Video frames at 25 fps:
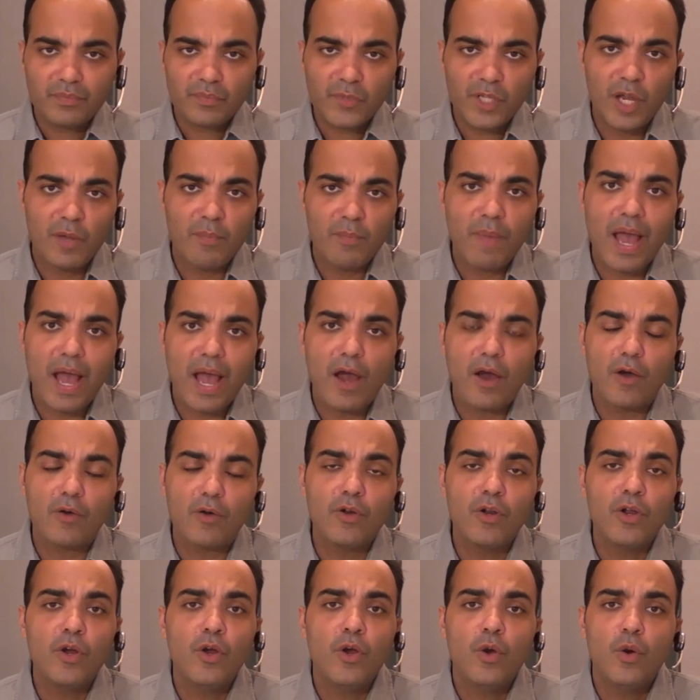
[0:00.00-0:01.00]
about
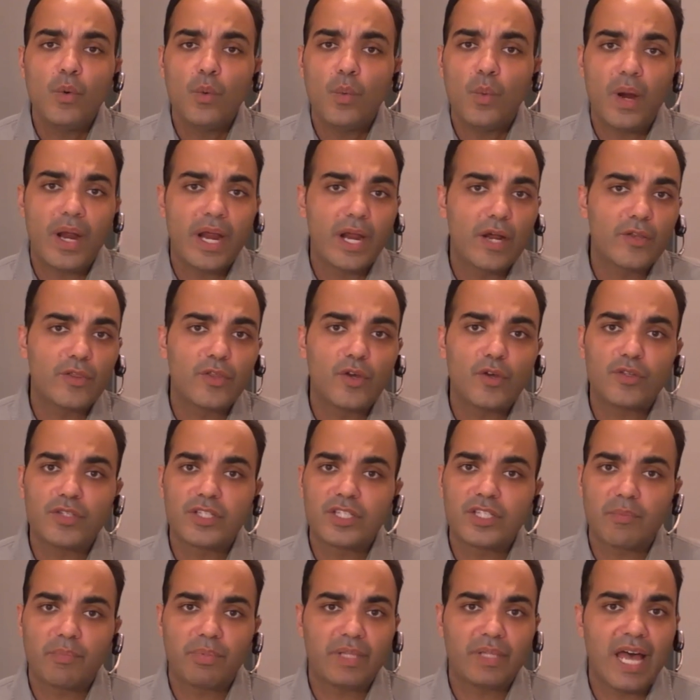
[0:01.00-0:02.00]
where those
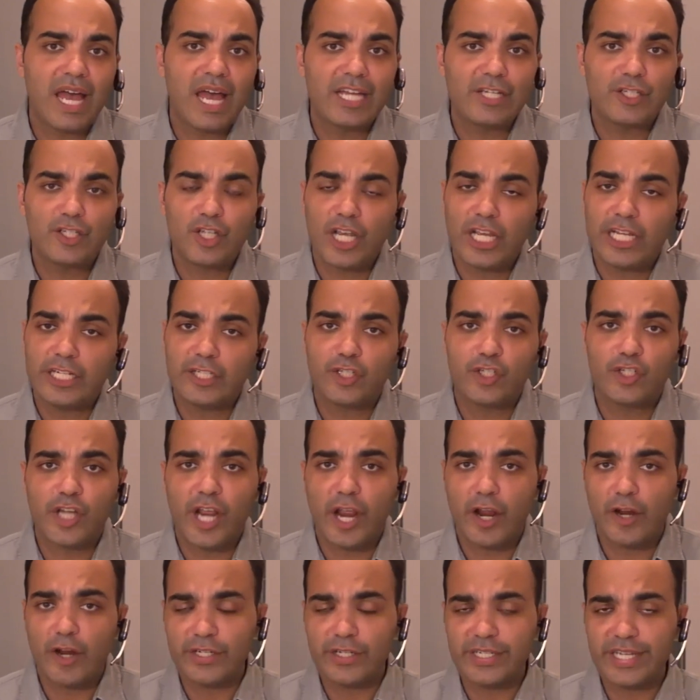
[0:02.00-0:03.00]
supply chains
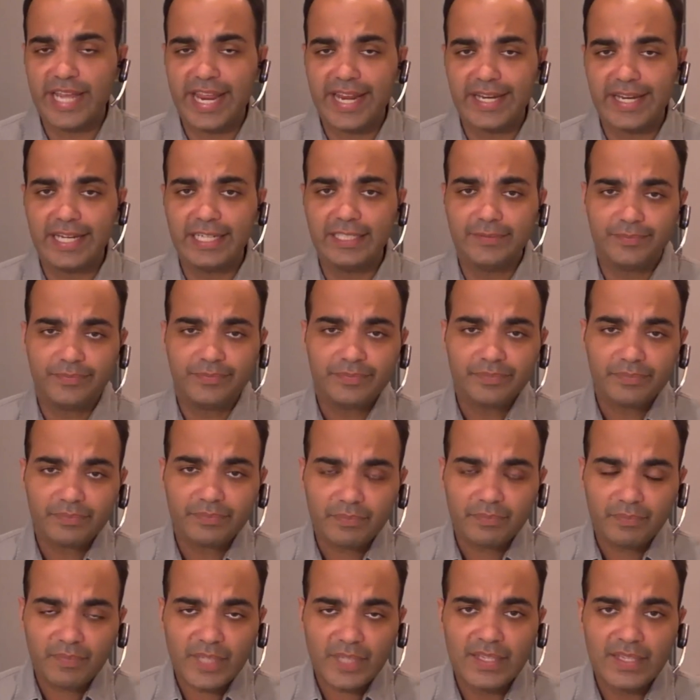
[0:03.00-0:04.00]
share data,
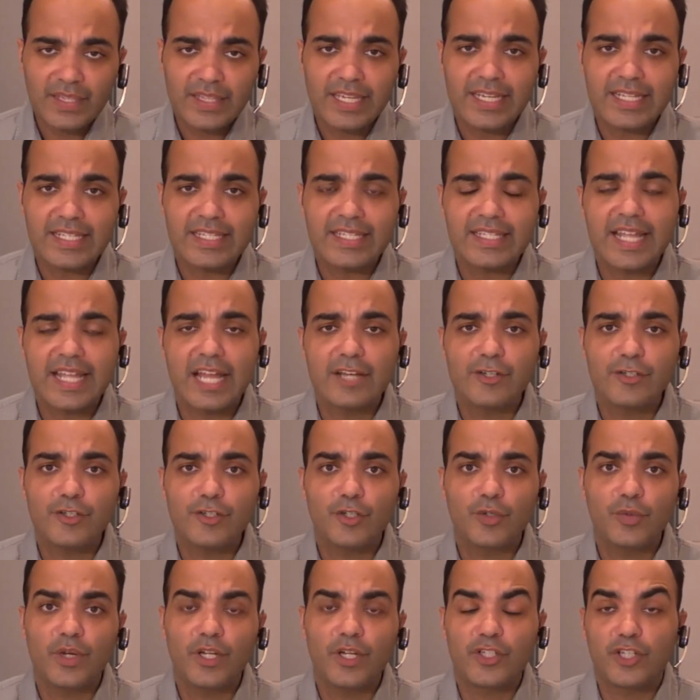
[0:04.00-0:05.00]
the extent
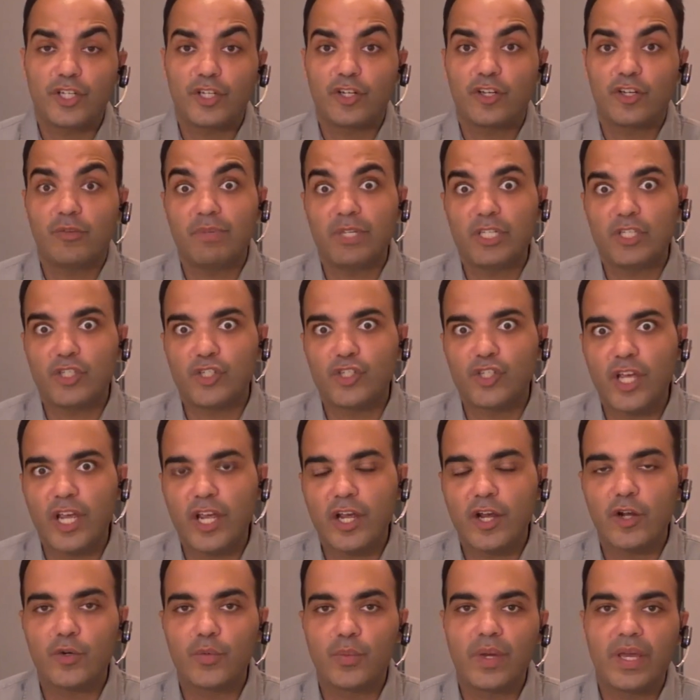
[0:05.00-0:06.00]
to which it could be
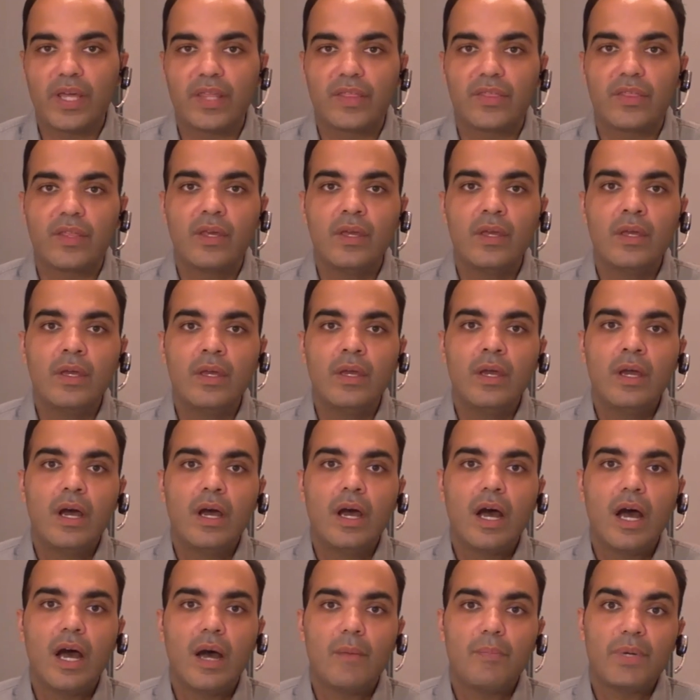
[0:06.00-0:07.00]
shared with
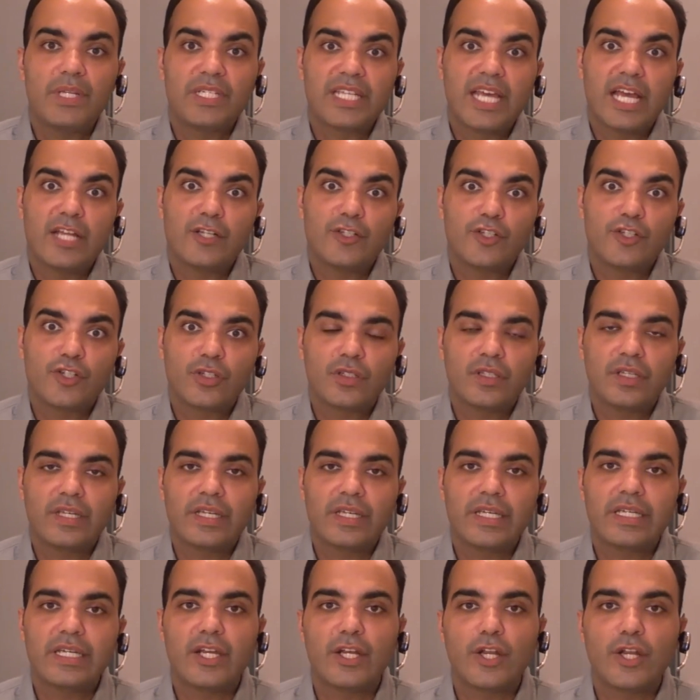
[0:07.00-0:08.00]

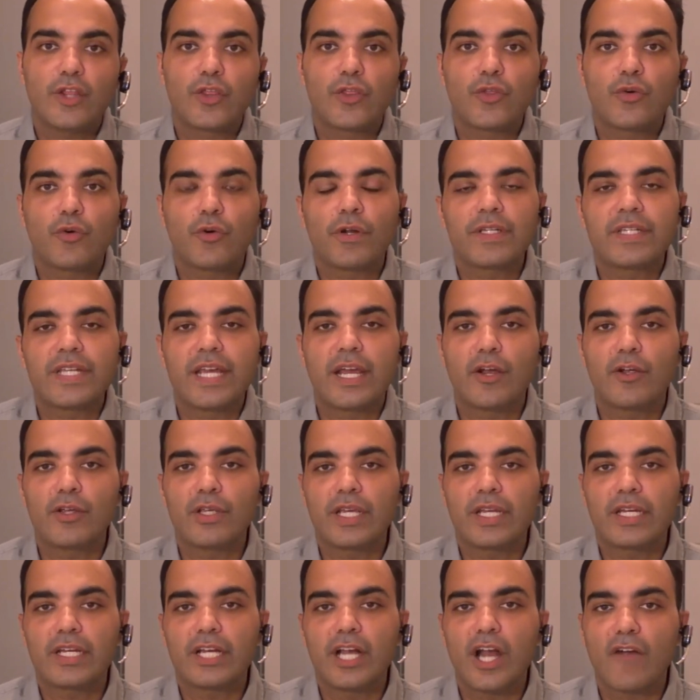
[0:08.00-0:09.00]
potentially an
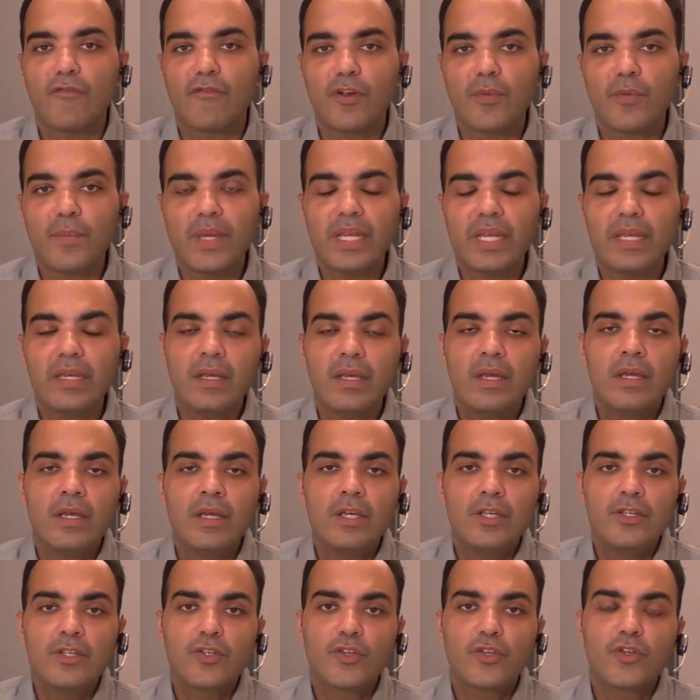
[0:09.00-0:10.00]
authoritarian government.
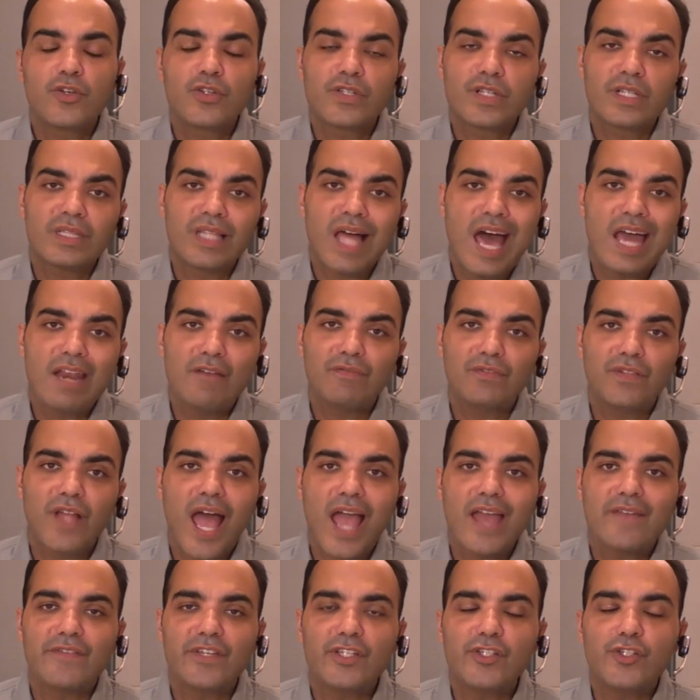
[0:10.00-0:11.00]
So there's a lot of
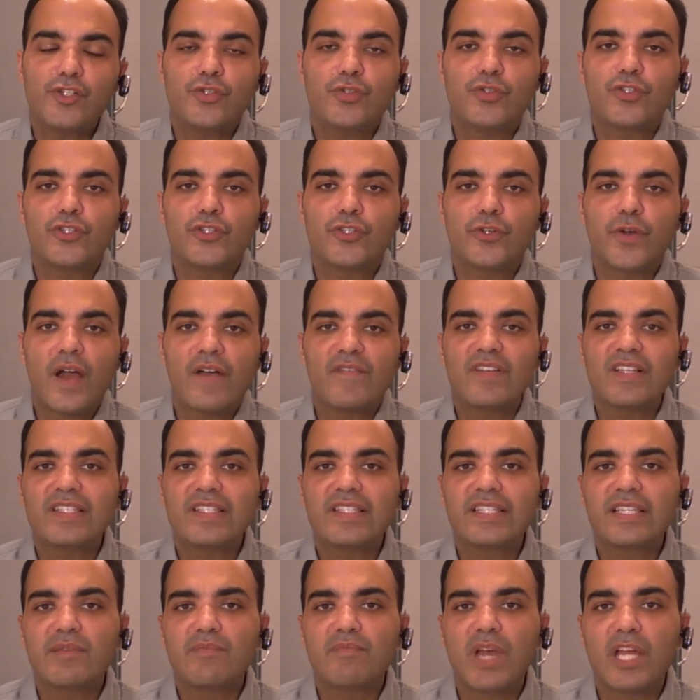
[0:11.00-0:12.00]
live issues. You
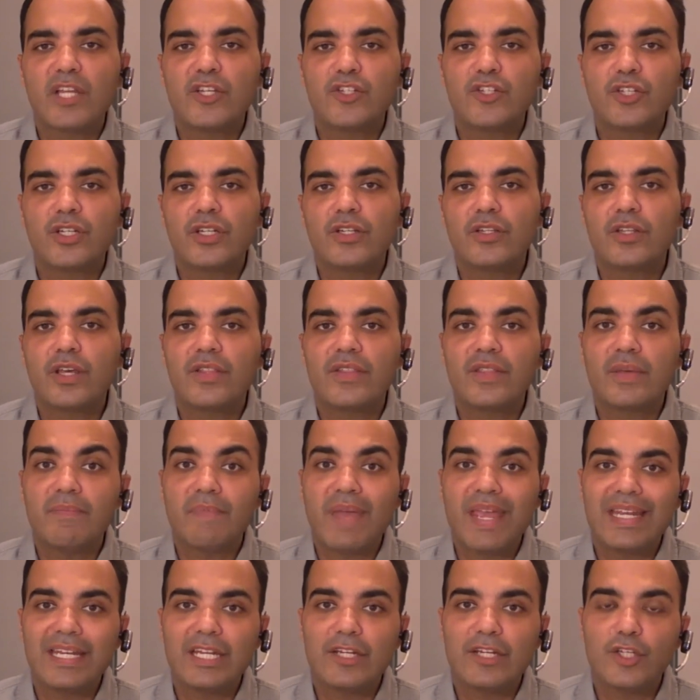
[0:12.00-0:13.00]
obviously mentioned the
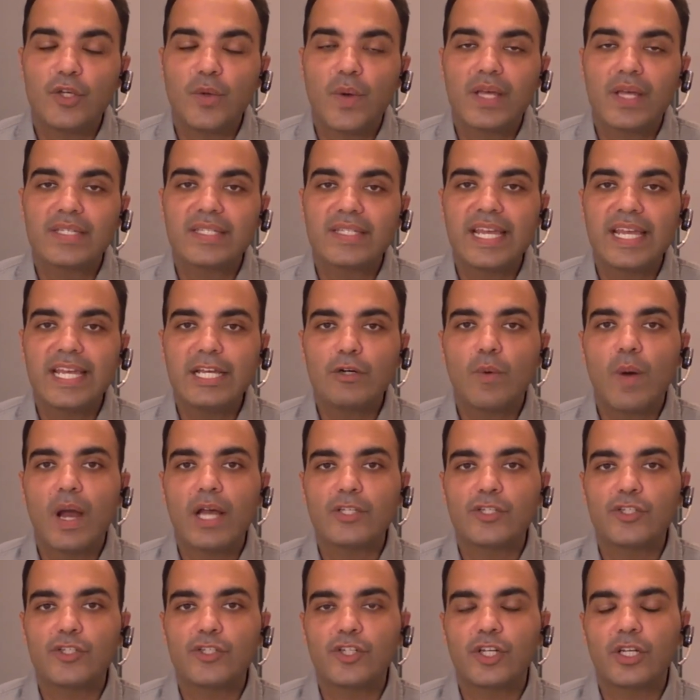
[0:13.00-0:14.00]
Made in USA
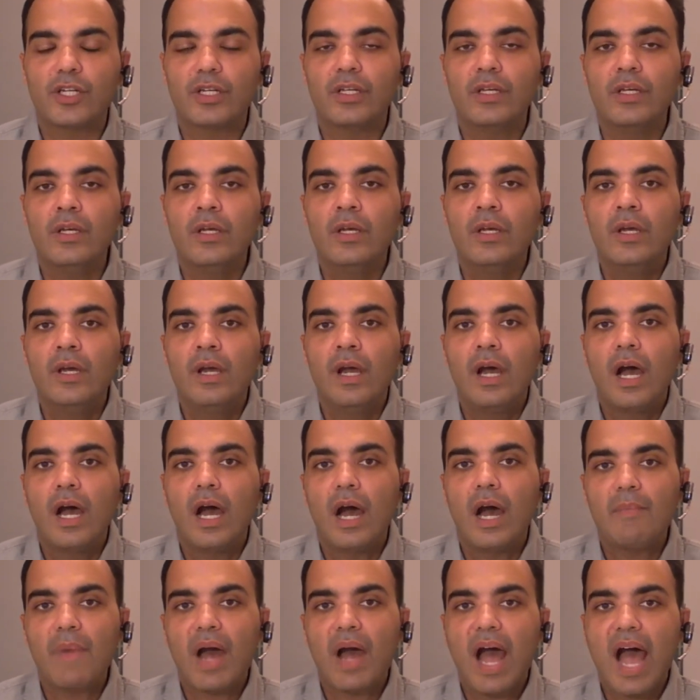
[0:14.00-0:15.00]
question.
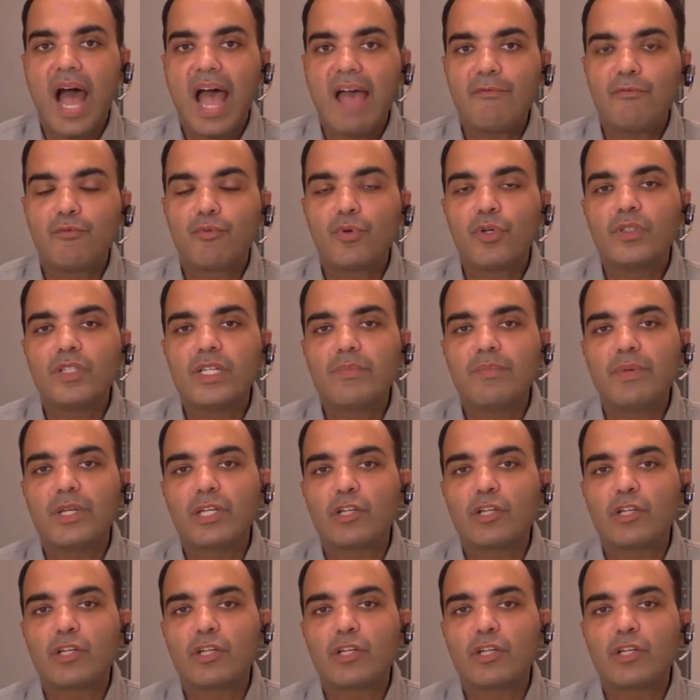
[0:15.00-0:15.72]
I've really been